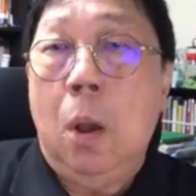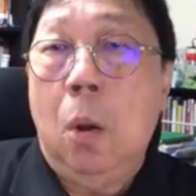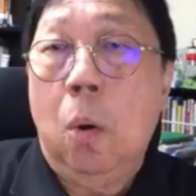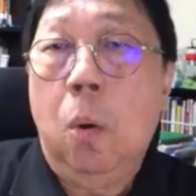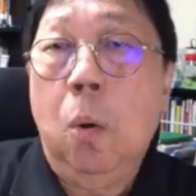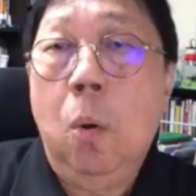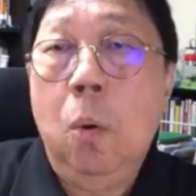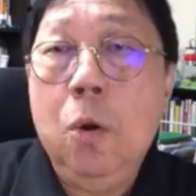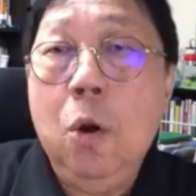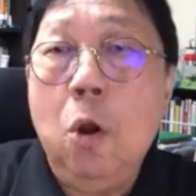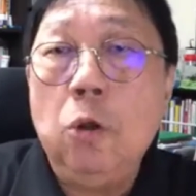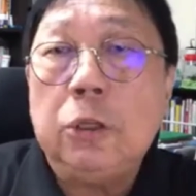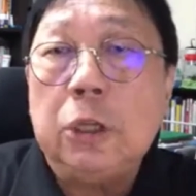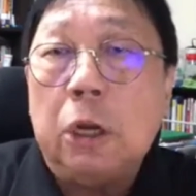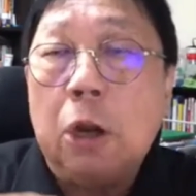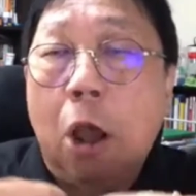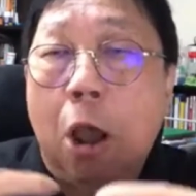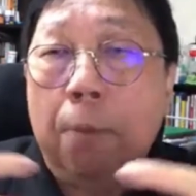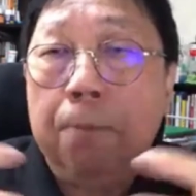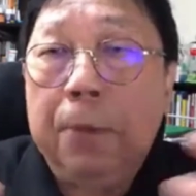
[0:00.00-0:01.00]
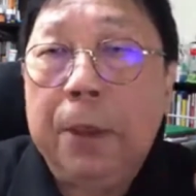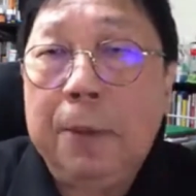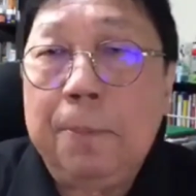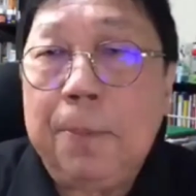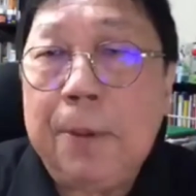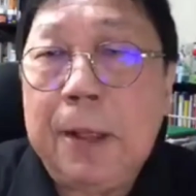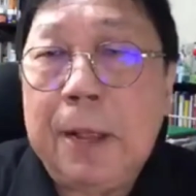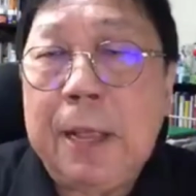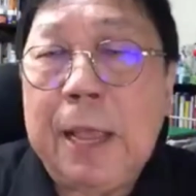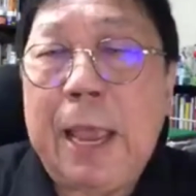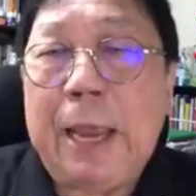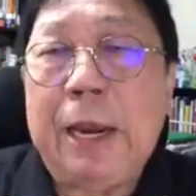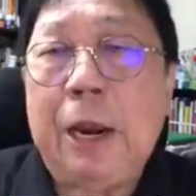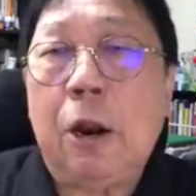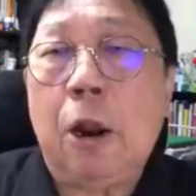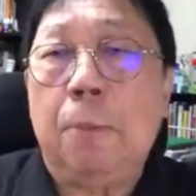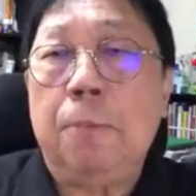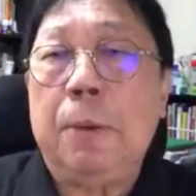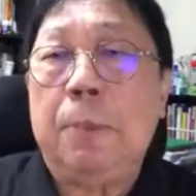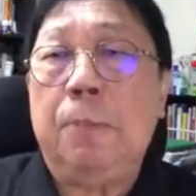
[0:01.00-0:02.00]
knows a lot of people, and a
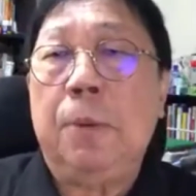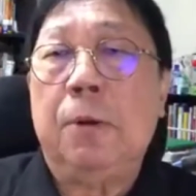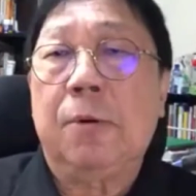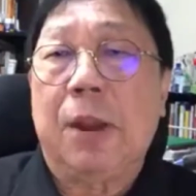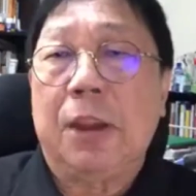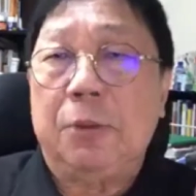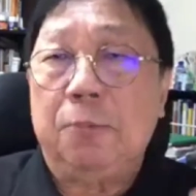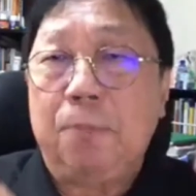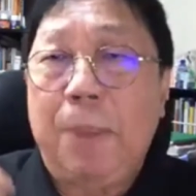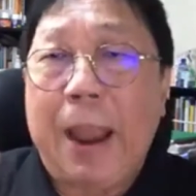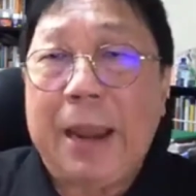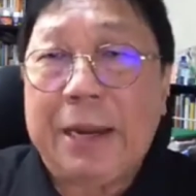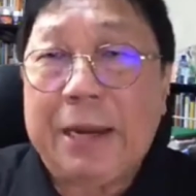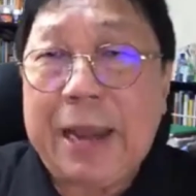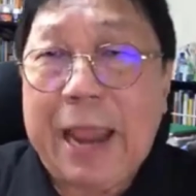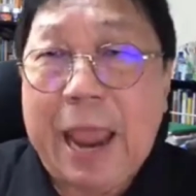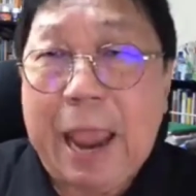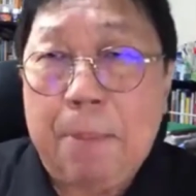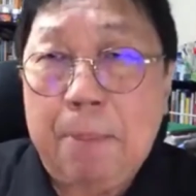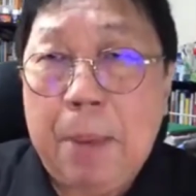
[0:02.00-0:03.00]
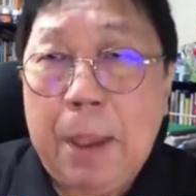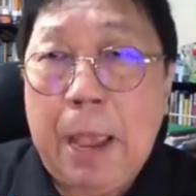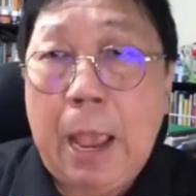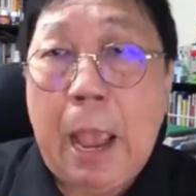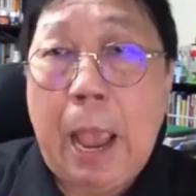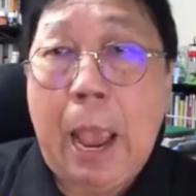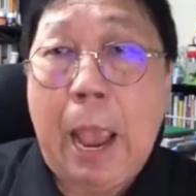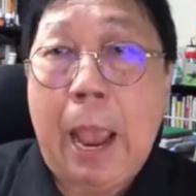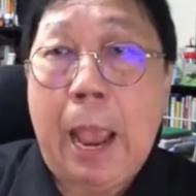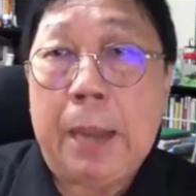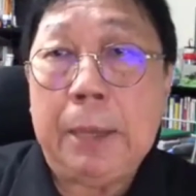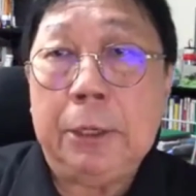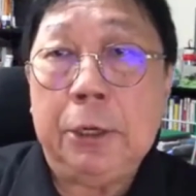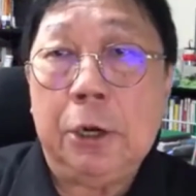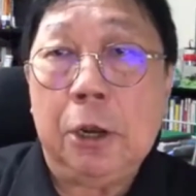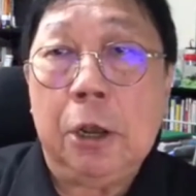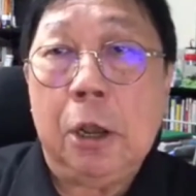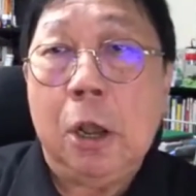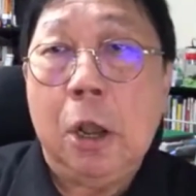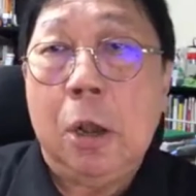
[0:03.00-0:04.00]
lot of people respect them, and you
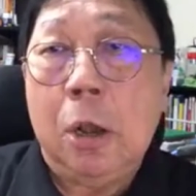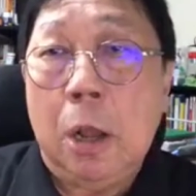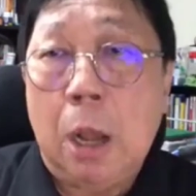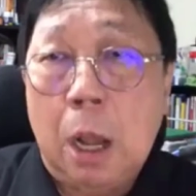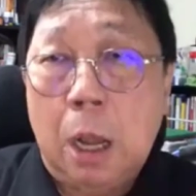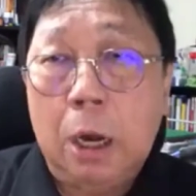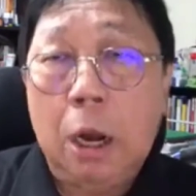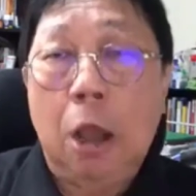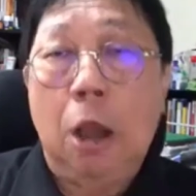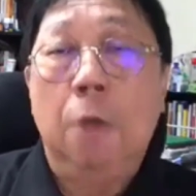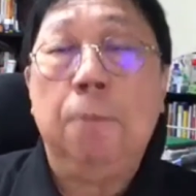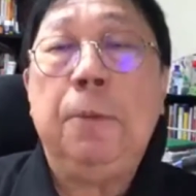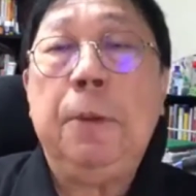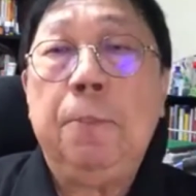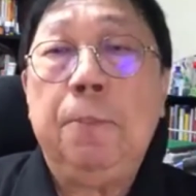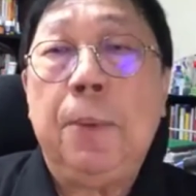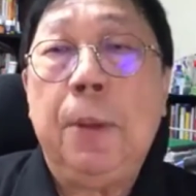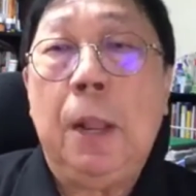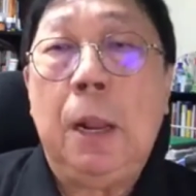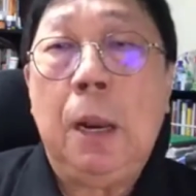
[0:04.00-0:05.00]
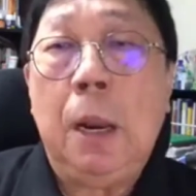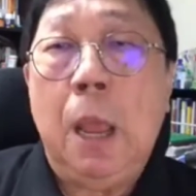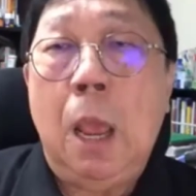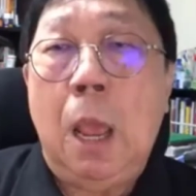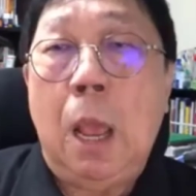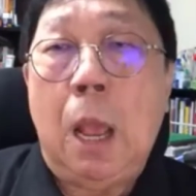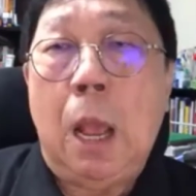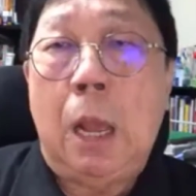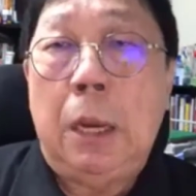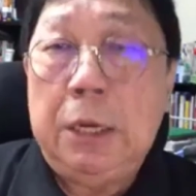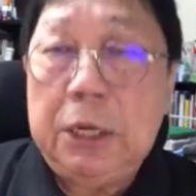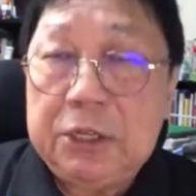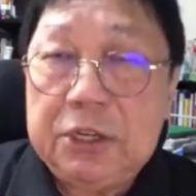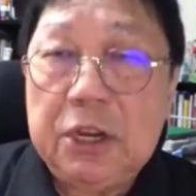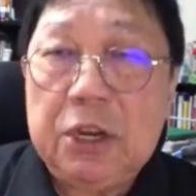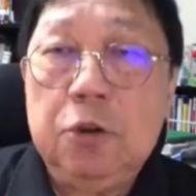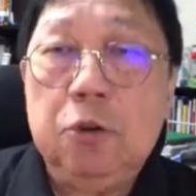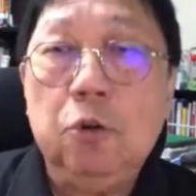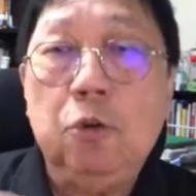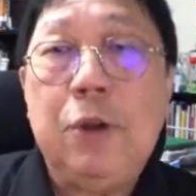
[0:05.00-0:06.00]
know, a lot of people
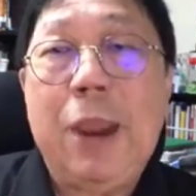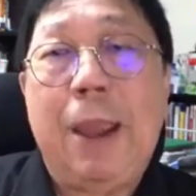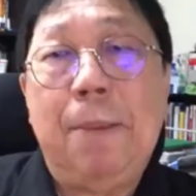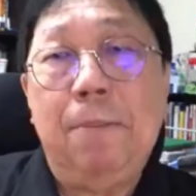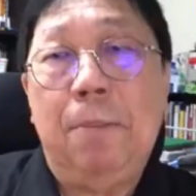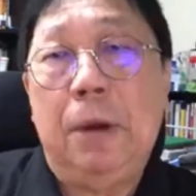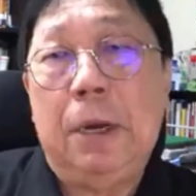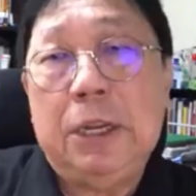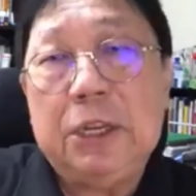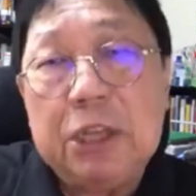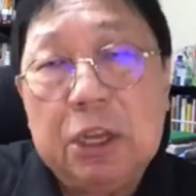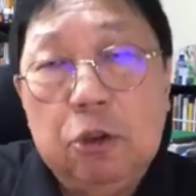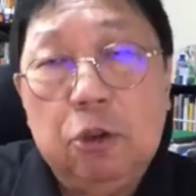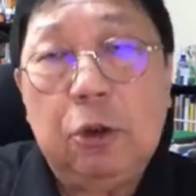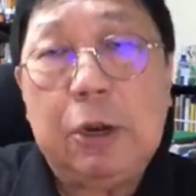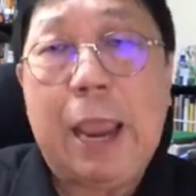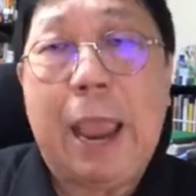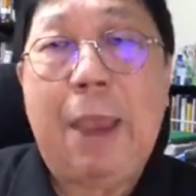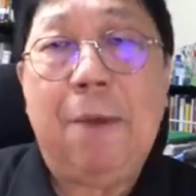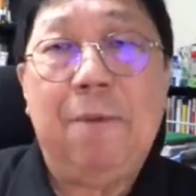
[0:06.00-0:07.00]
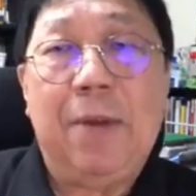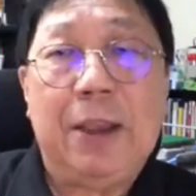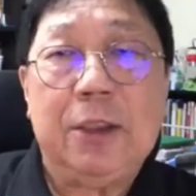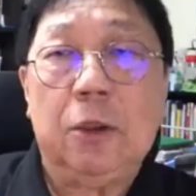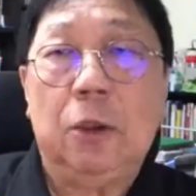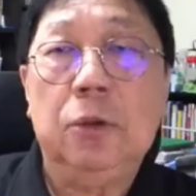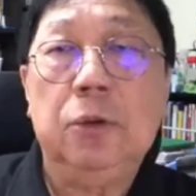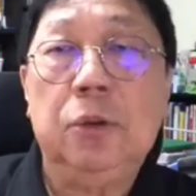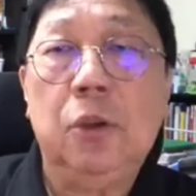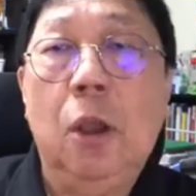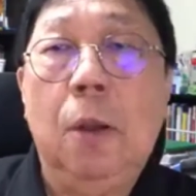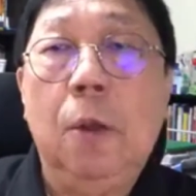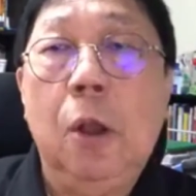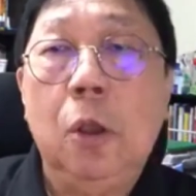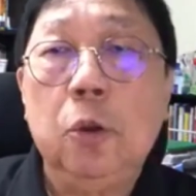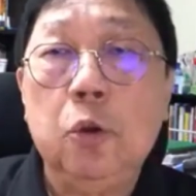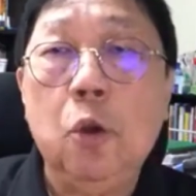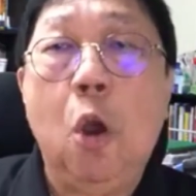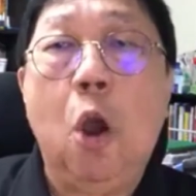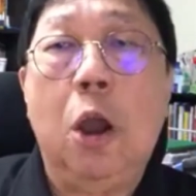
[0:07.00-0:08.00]
listen to them, listen to the advice and so
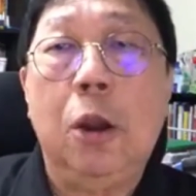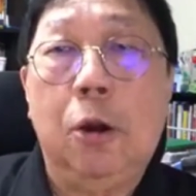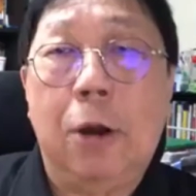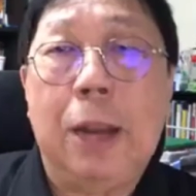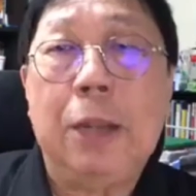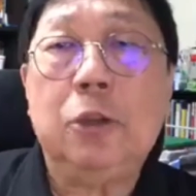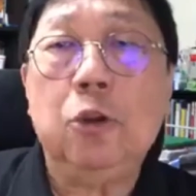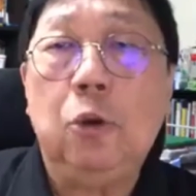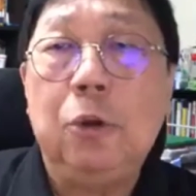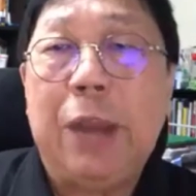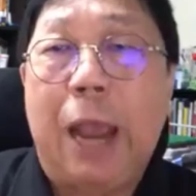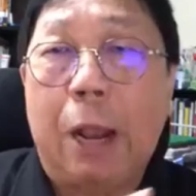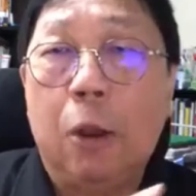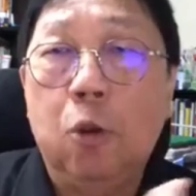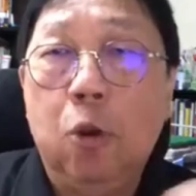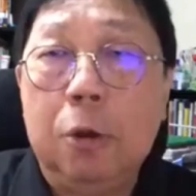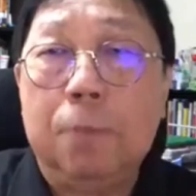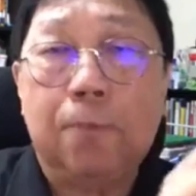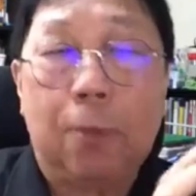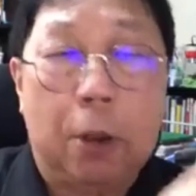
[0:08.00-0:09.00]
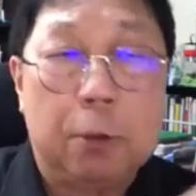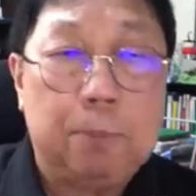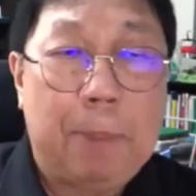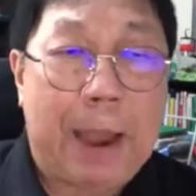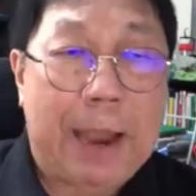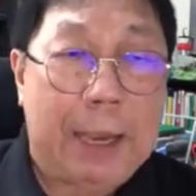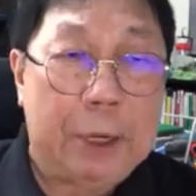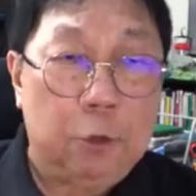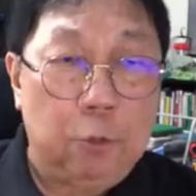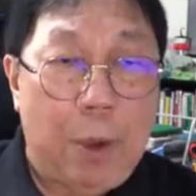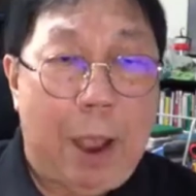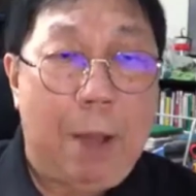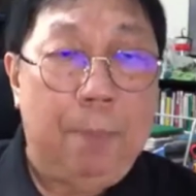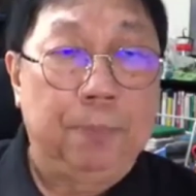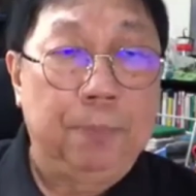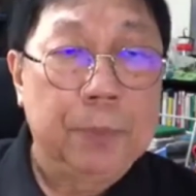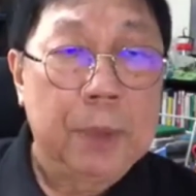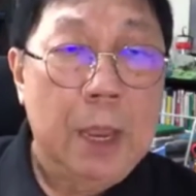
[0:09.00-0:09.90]
on, right? So they are good prospect as well.